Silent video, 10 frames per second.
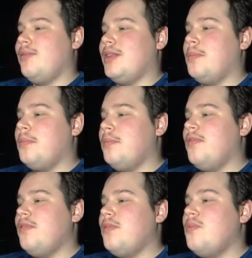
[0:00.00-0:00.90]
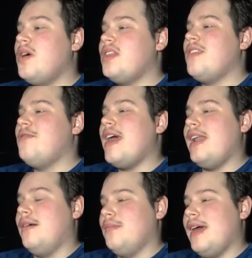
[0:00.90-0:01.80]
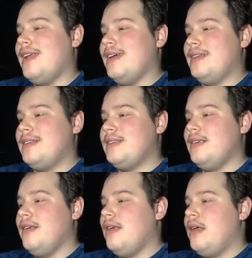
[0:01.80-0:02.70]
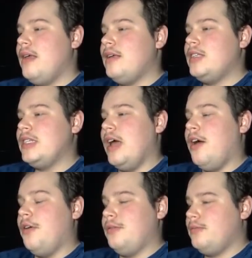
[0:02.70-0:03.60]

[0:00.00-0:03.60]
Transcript: with the venom that is. So.